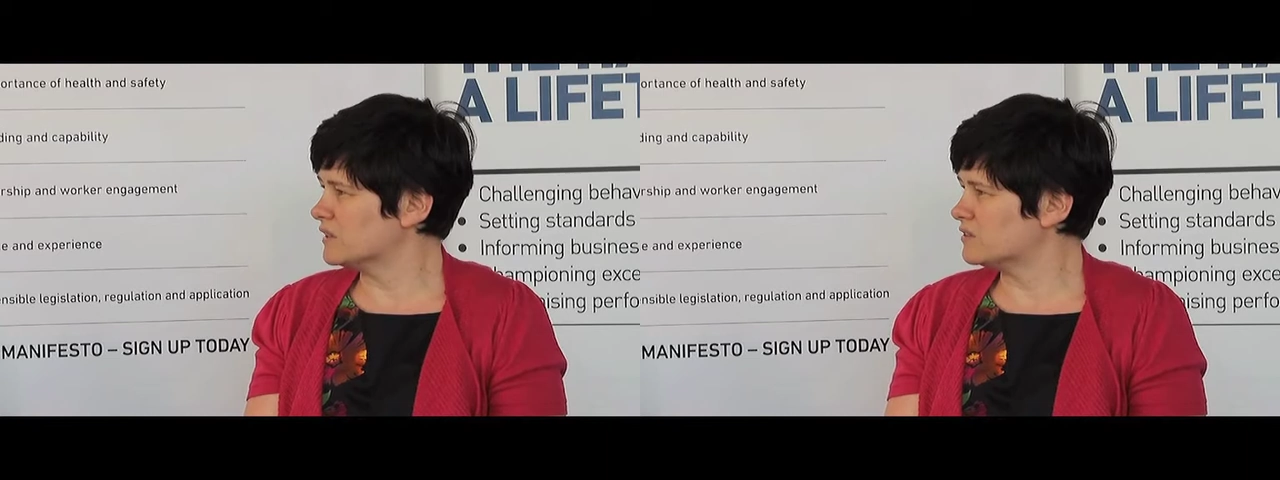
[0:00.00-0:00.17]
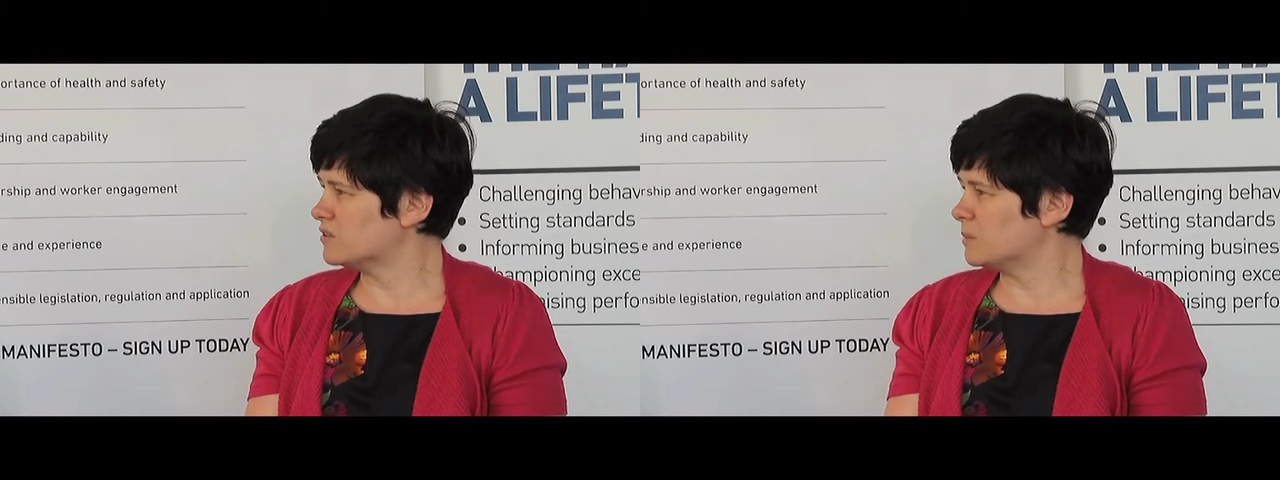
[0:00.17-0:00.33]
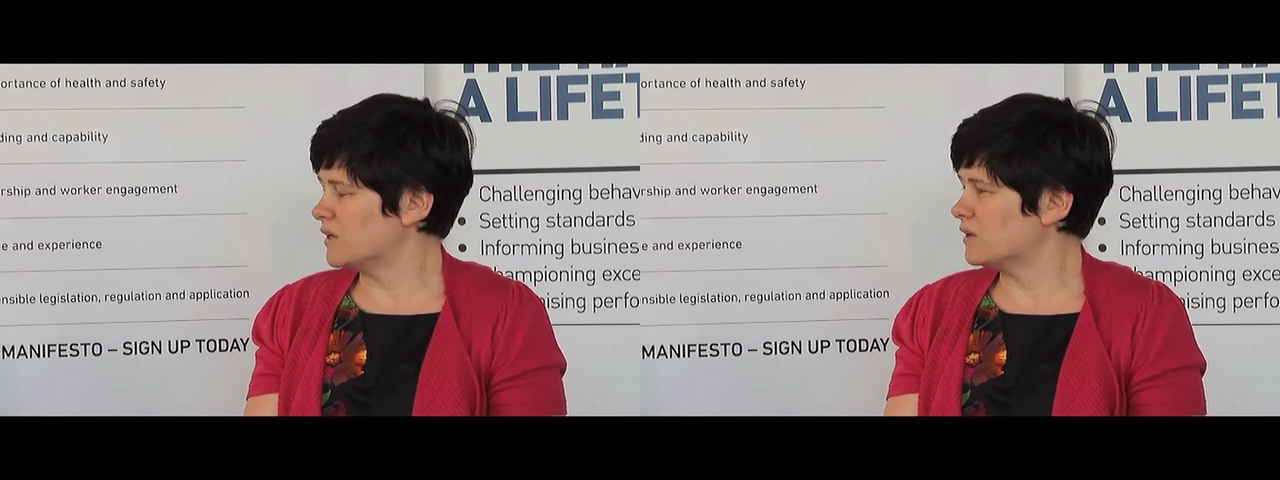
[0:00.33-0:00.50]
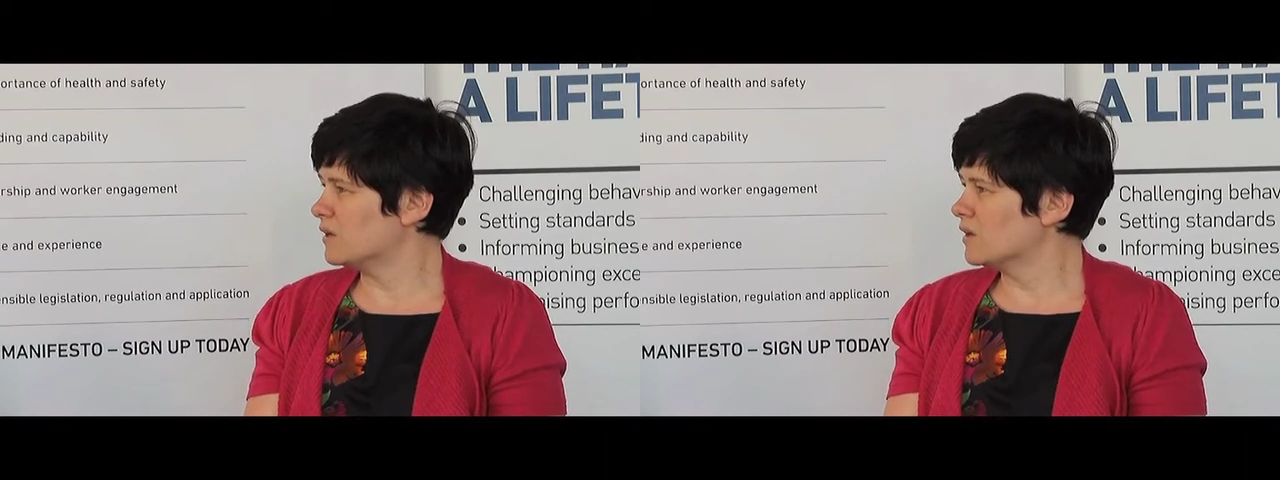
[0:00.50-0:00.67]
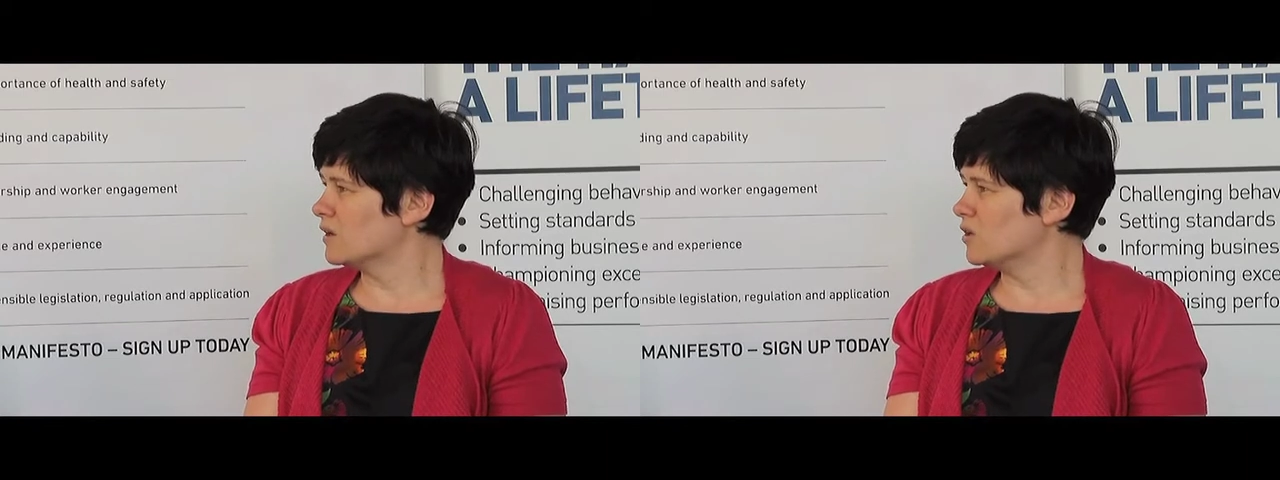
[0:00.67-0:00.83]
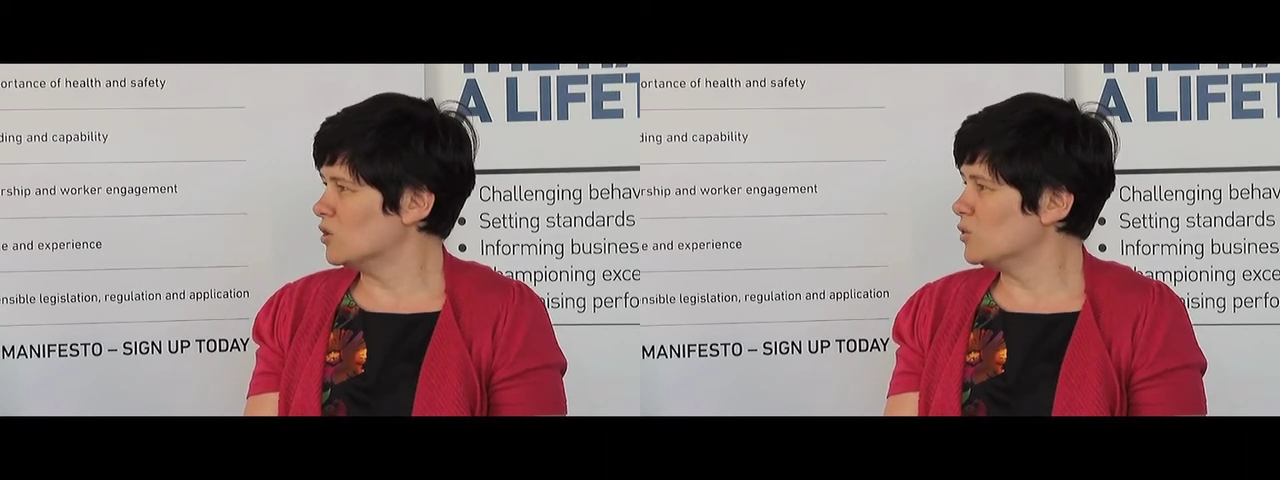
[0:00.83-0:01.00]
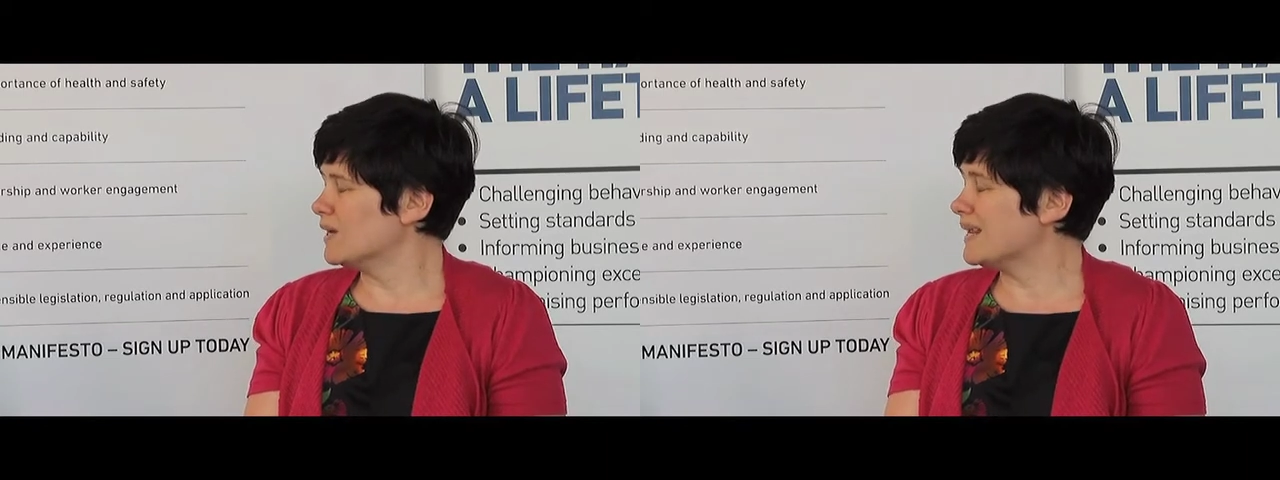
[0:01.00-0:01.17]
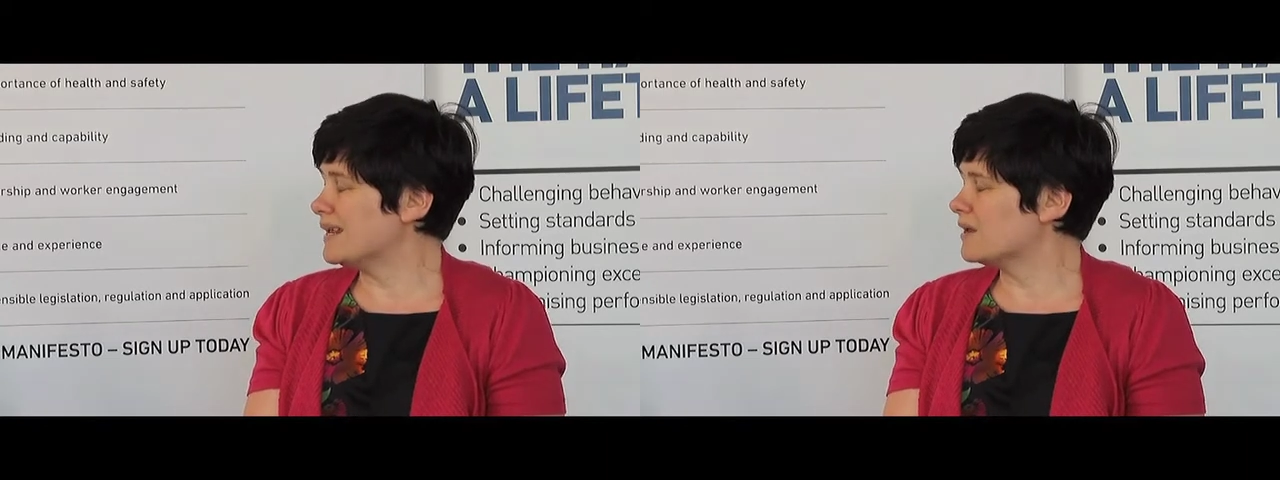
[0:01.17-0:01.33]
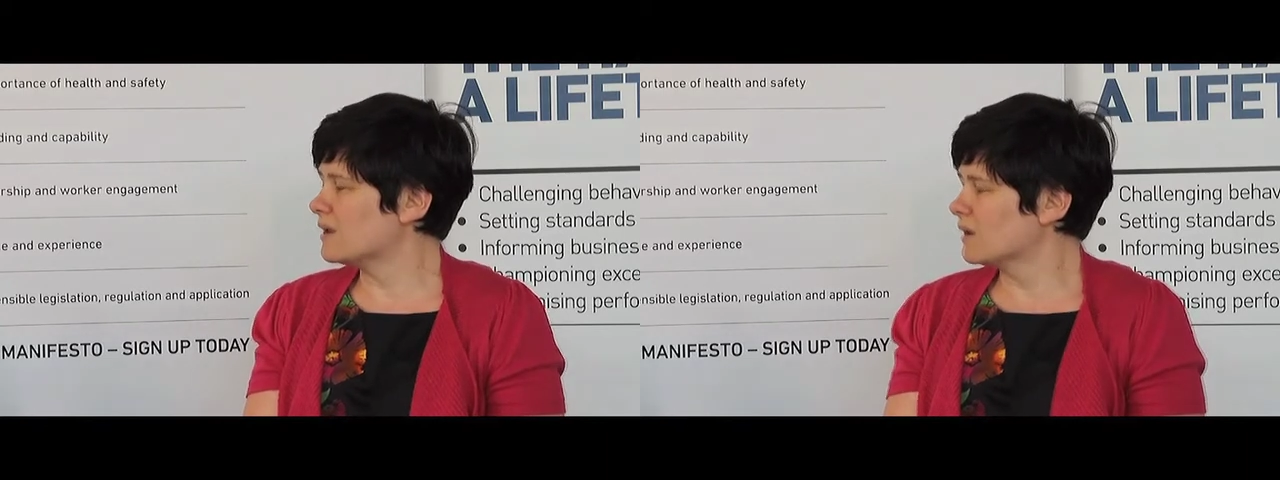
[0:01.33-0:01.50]
needs to be
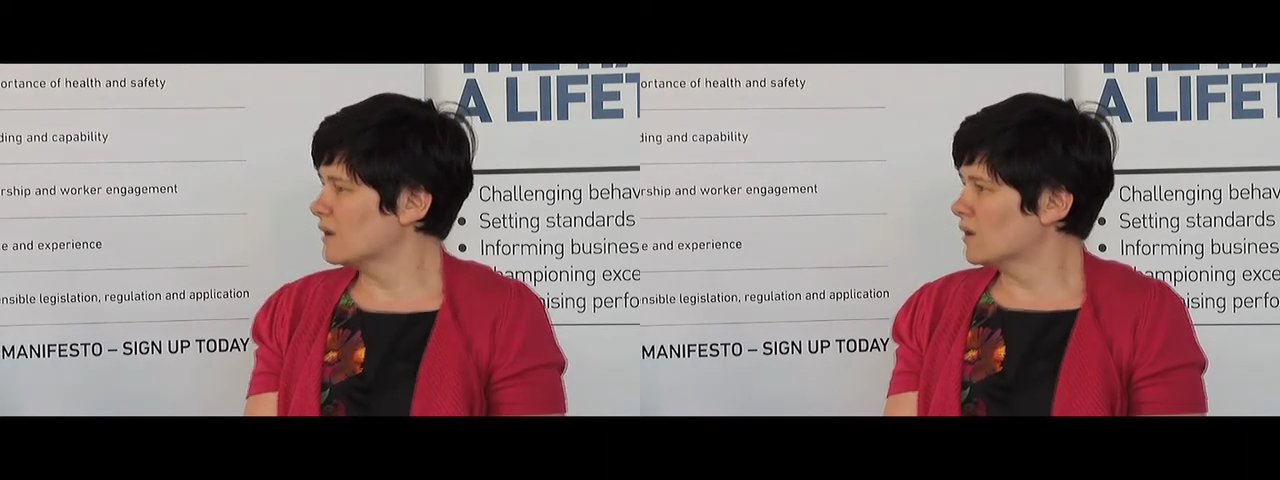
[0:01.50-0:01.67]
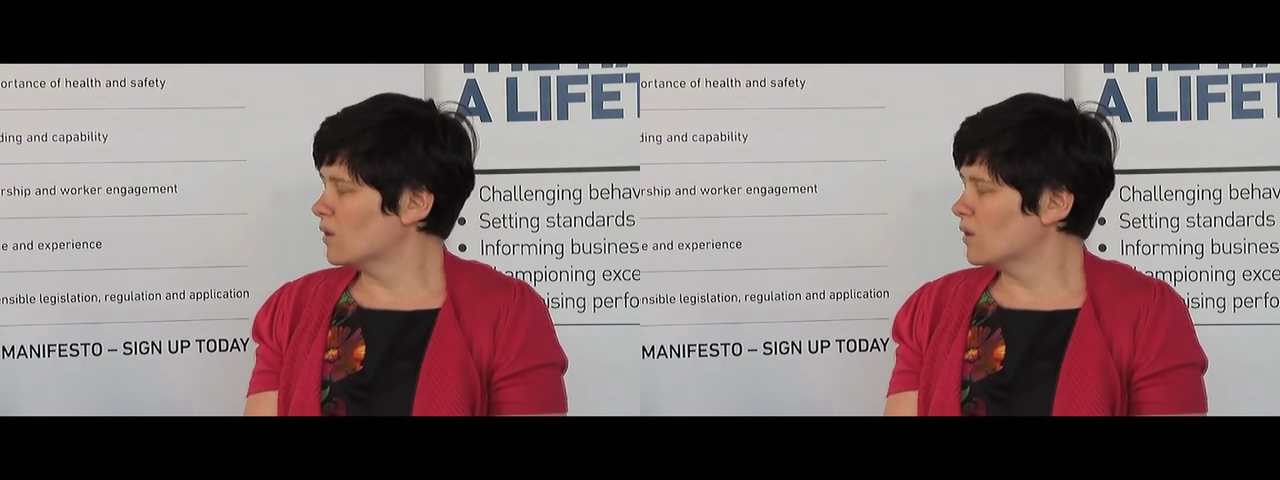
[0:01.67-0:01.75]
unique.